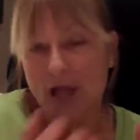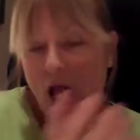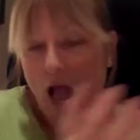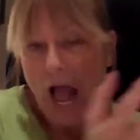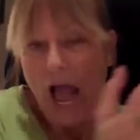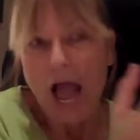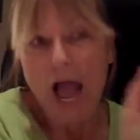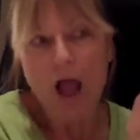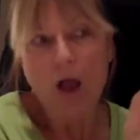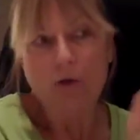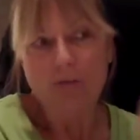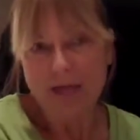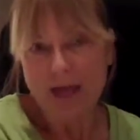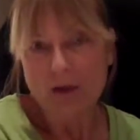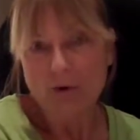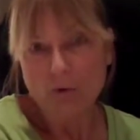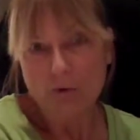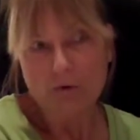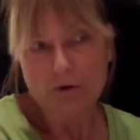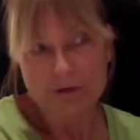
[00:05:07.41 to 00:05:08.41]
how that
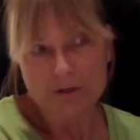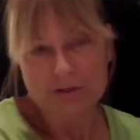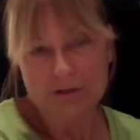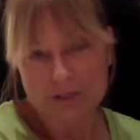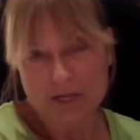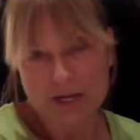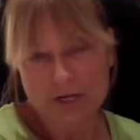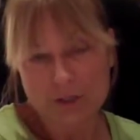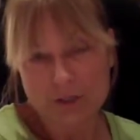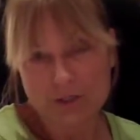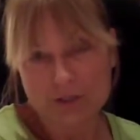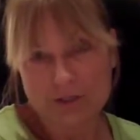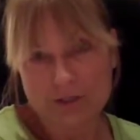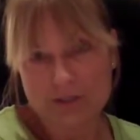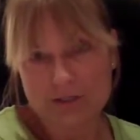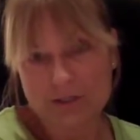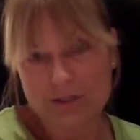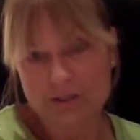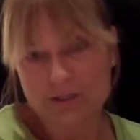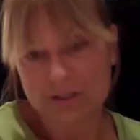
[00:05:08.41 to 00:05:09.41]
organization
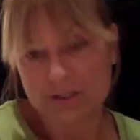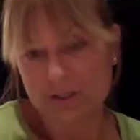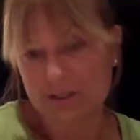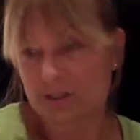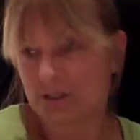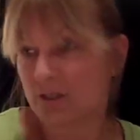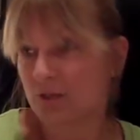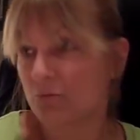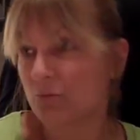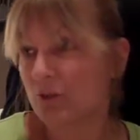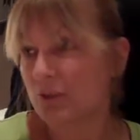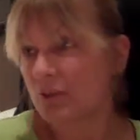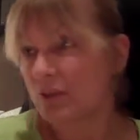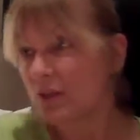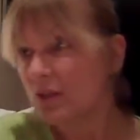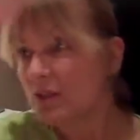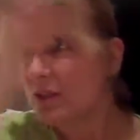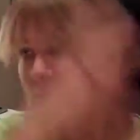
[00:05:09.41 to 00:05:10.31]
is existing within